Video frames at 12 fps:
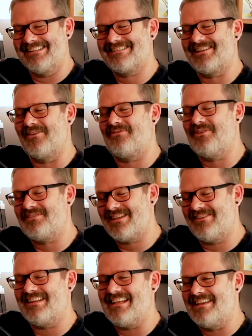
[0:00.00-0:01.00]
So
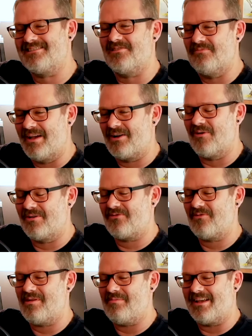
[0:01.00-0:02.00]
futility is the big one for
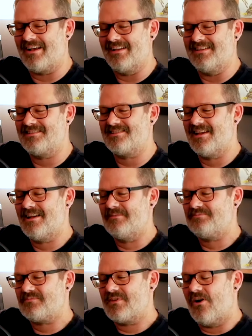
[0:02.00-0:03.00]
me because
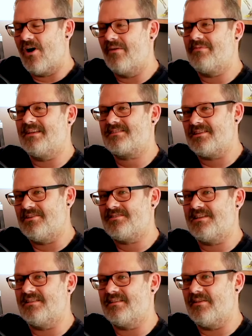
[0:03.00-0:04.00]
obviously you
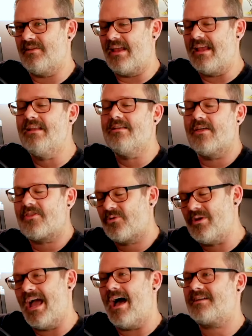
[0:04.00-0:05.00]
see the, in the
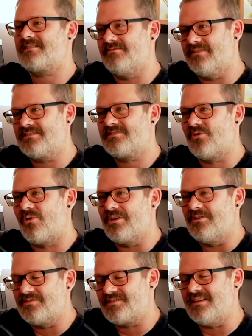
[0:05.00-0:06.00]
three acts of this story,
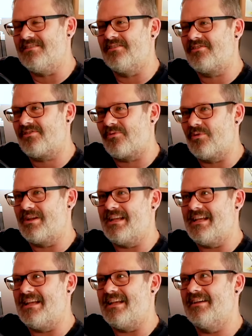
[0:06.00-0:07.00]
you see the
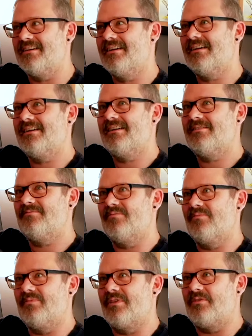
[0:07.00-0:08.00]
three
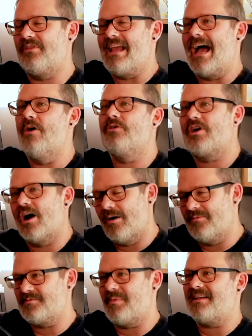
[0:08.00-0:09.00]
the, the
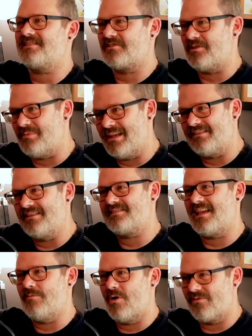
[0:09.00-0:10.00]
outcomes basically being the
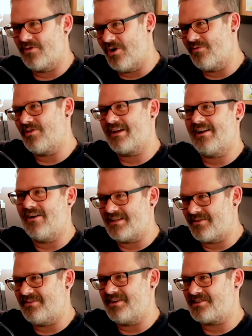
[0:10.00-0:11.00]
same over and over again our
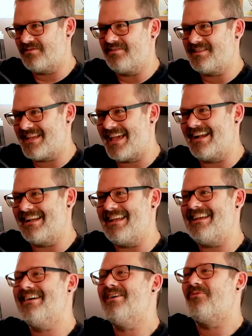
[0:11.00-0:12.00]
definition of
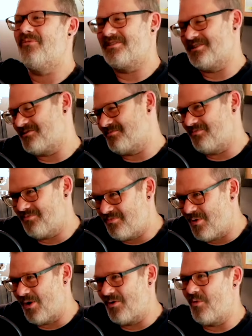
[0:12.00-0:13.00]
insanity which is
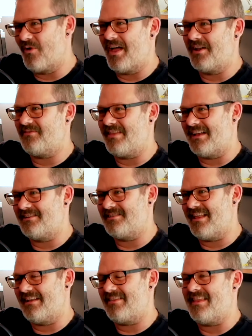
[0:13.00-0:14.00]
part of where that that
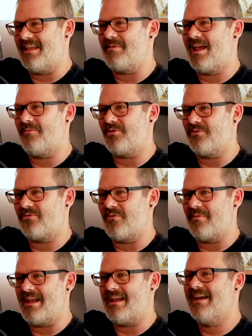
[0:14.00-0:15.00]
that theme came through for
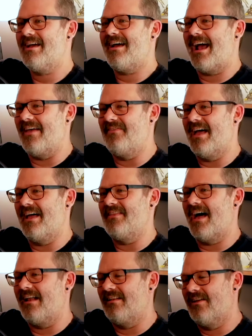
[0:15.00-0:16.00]
me and then
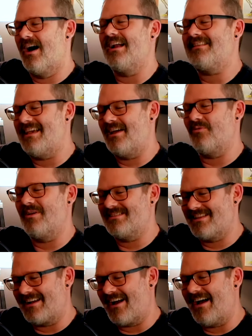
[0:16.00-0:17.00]
that line at the end where he's
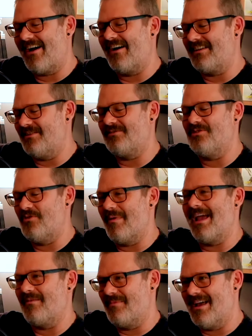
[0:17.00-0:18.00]
like ah you you
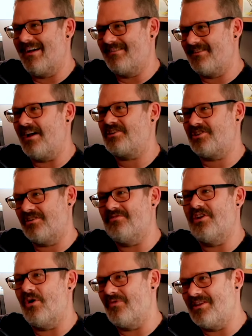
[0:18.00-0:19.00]
made me i, I should have
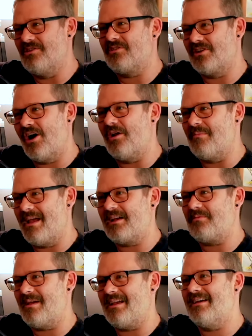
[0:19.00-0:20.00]
known that you could
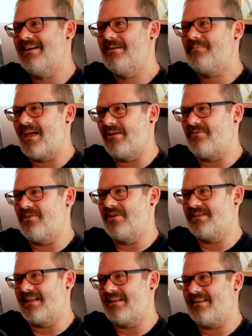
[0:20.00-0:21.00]
unmake me that
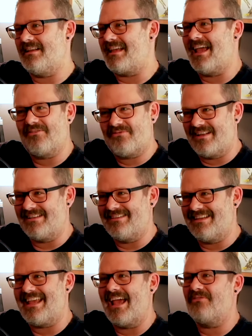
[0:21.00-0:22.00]
feeling that you can't fight
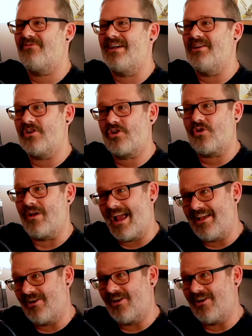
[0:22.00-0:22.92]
you can't fight your creator you